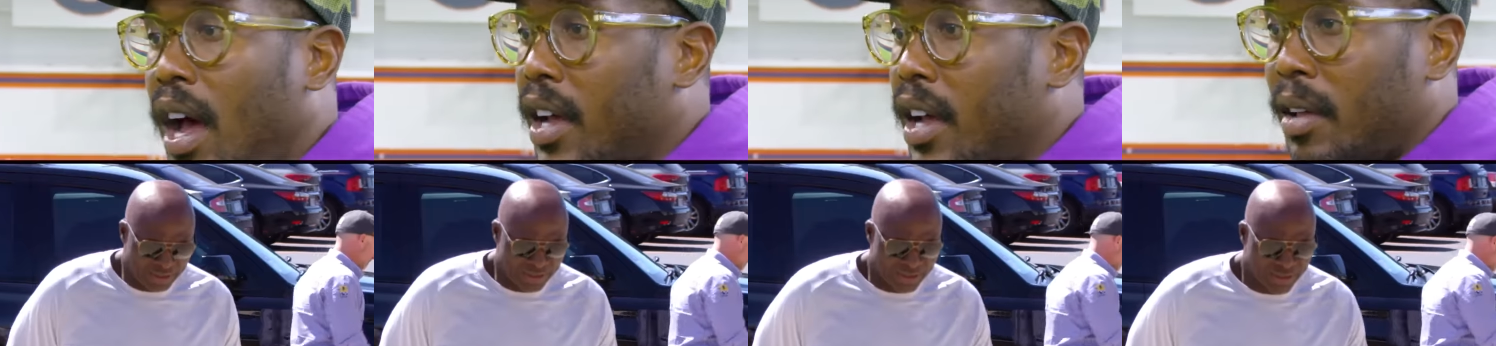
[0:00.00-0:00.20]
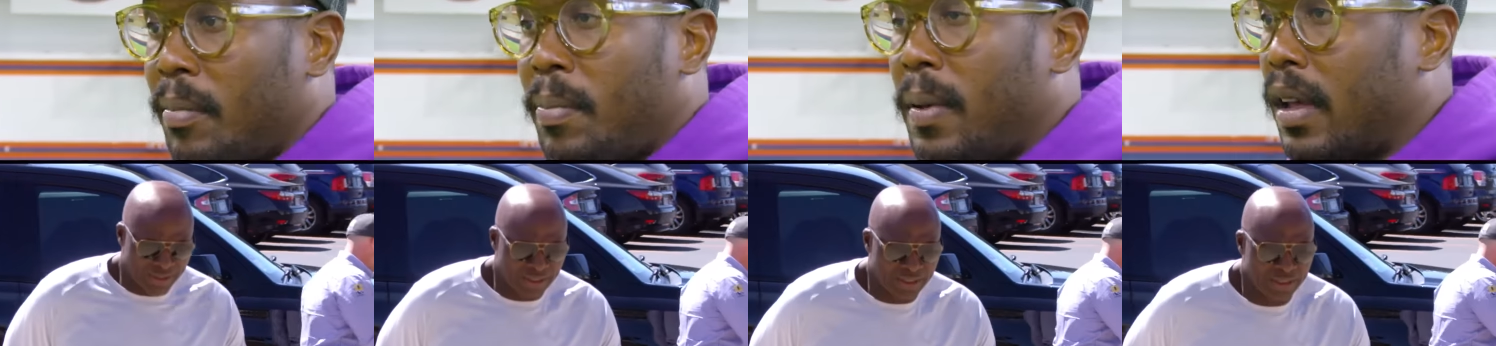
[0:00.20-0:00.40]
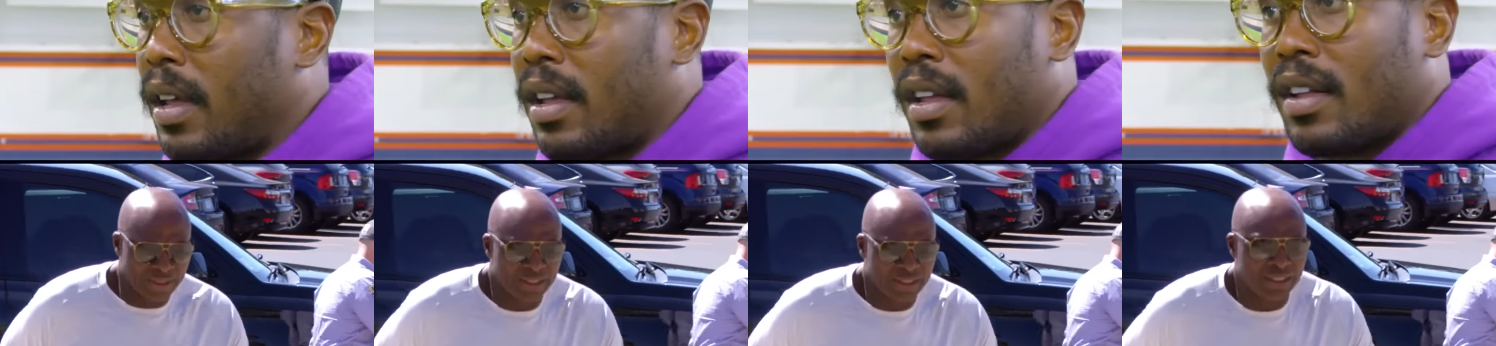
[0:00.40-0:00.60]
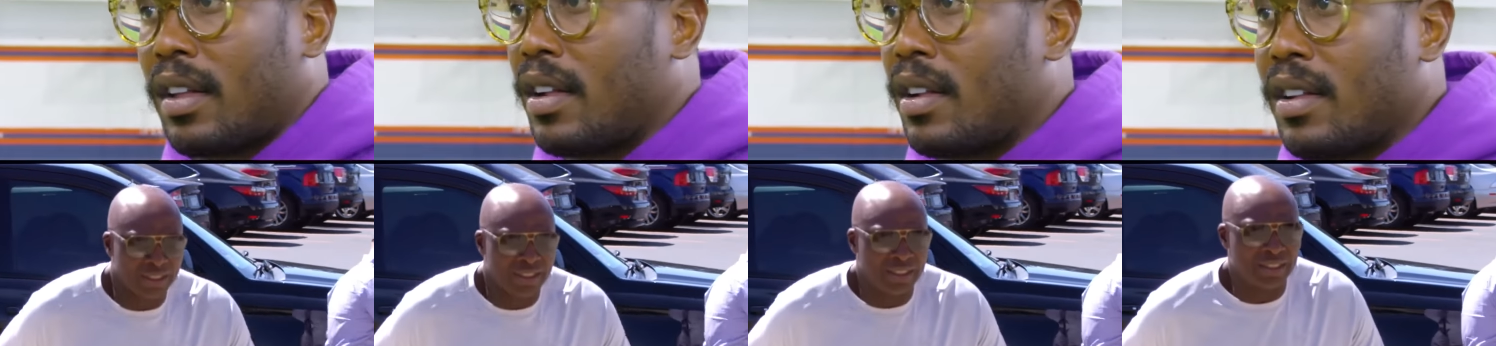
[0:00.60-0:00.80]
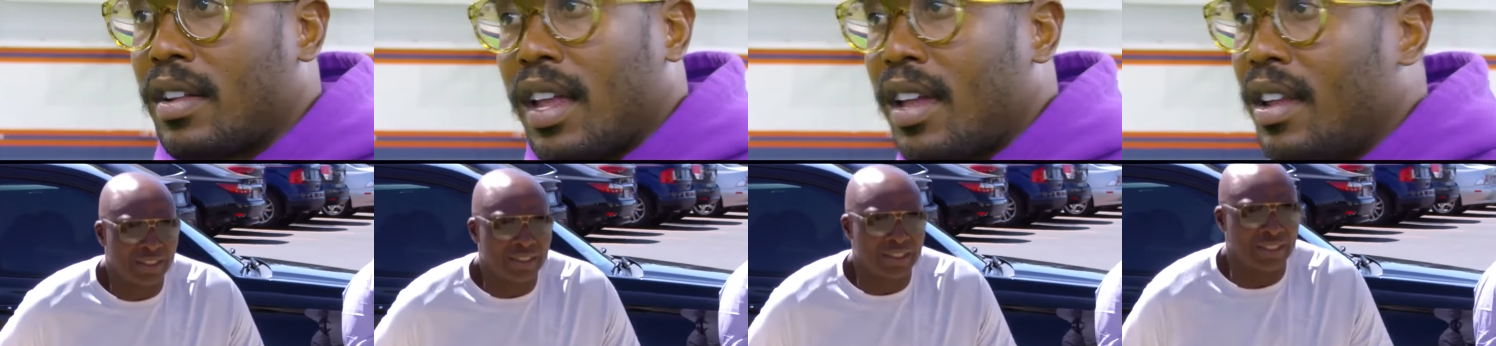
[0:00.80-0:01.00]
Speaker 1: I could pick
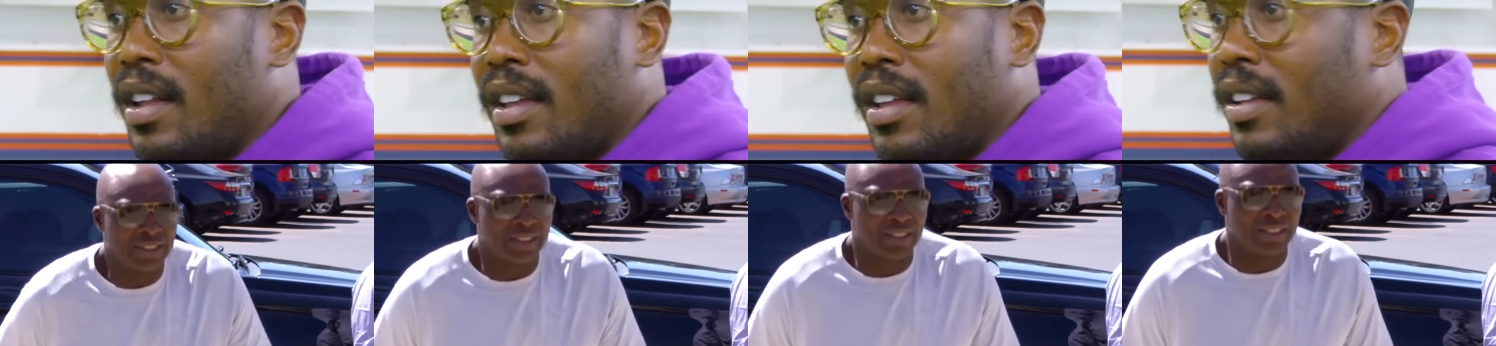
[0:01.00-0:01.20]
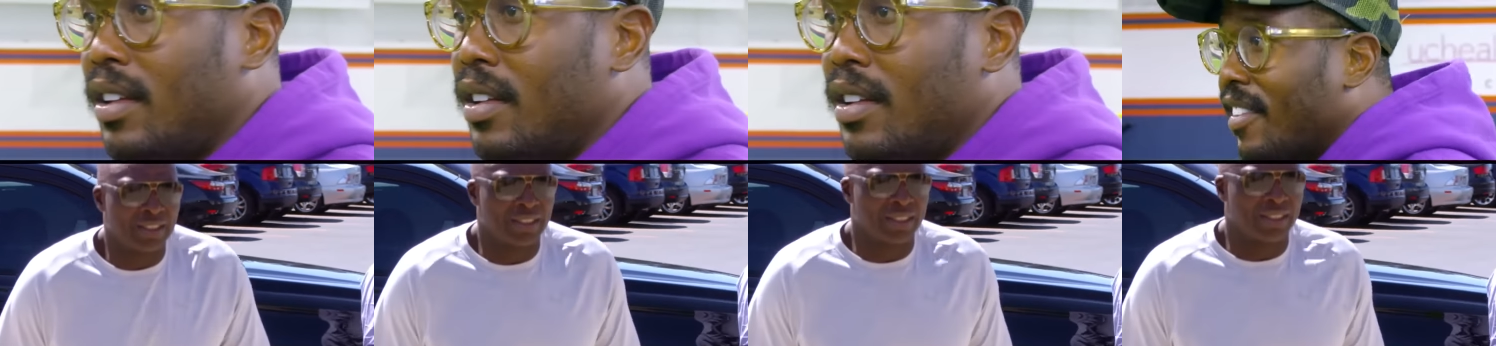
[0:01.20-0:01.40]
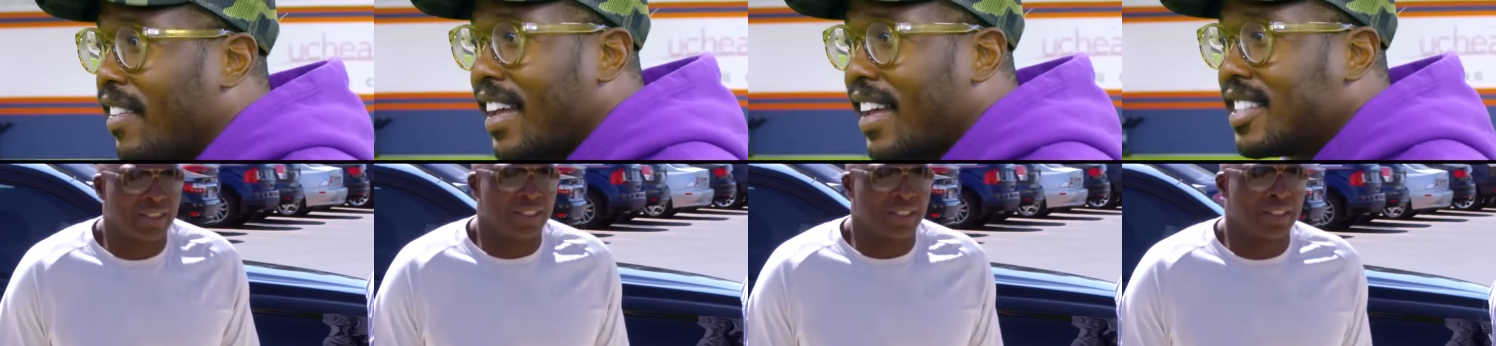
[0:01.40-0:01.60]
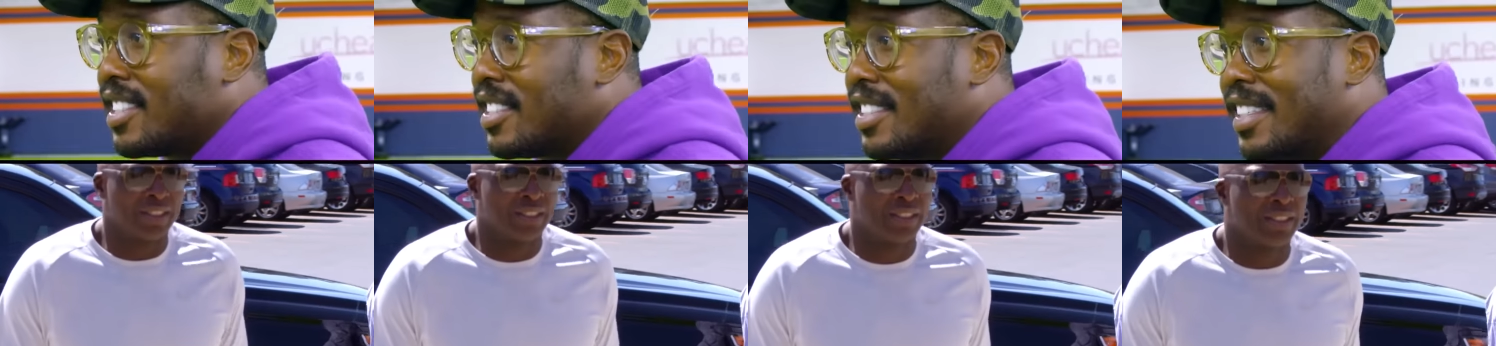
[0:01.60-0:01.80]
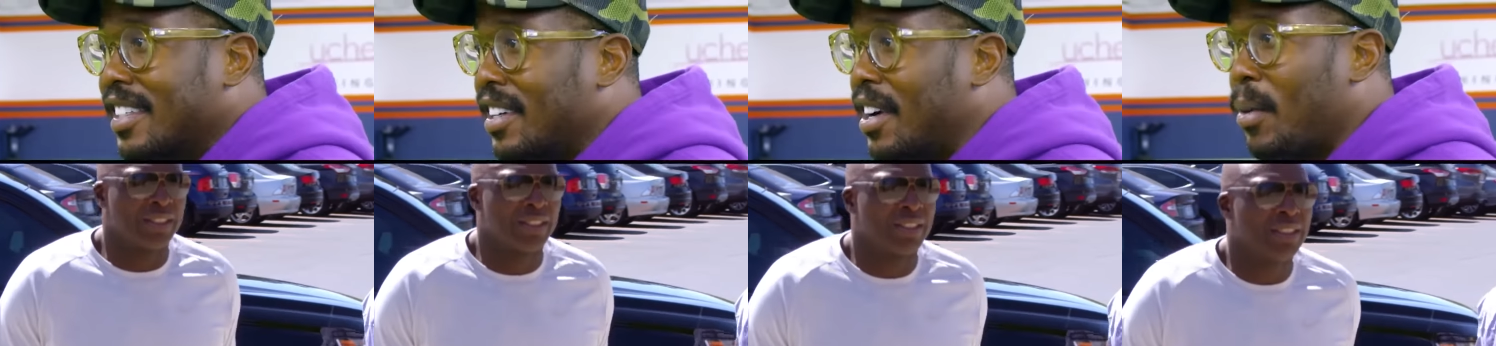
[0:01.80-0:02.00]
any
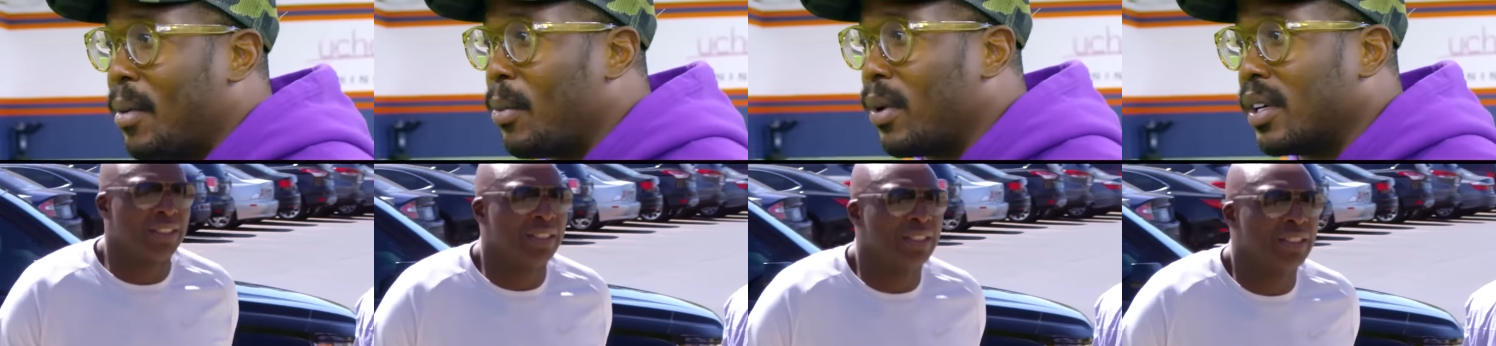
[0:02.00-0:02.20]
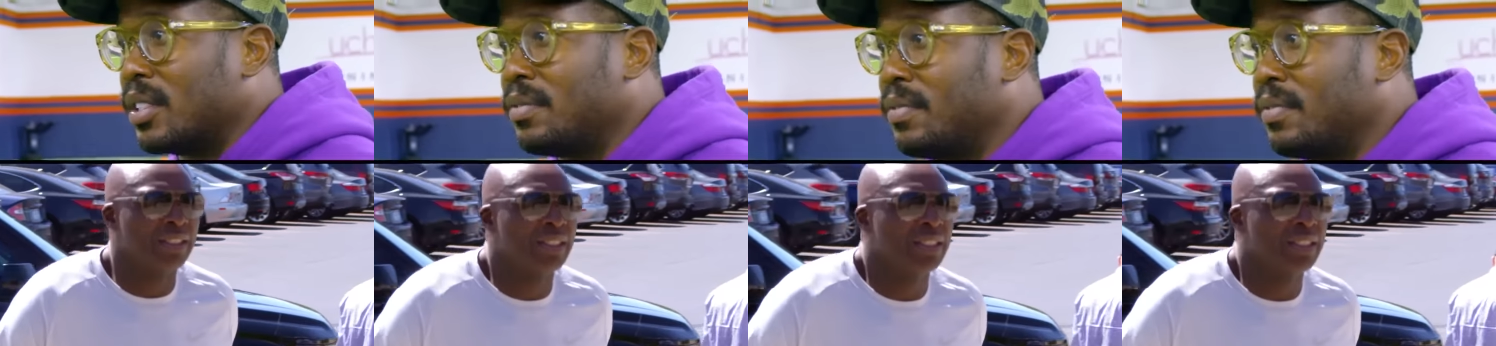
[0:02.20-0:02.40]
legend to come watch